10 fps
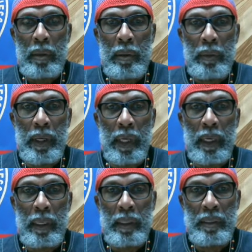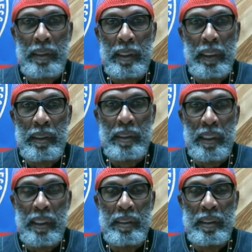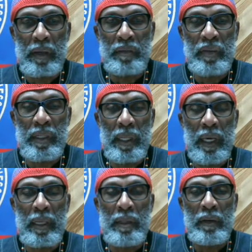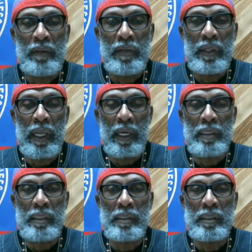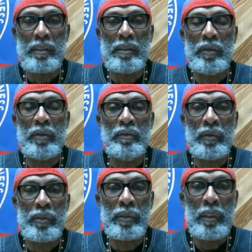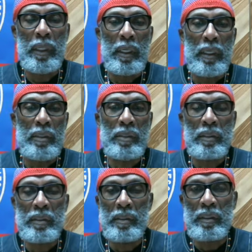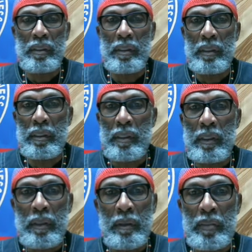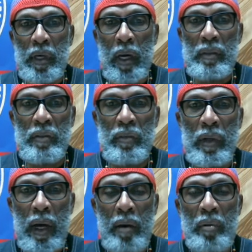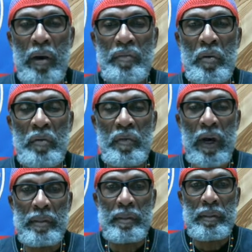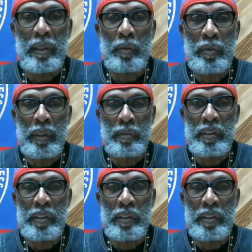Okay, because as he says in that 59, 59 to the 63rd verse, in Ezekiel 16 because of how our forefathers dealt with him, the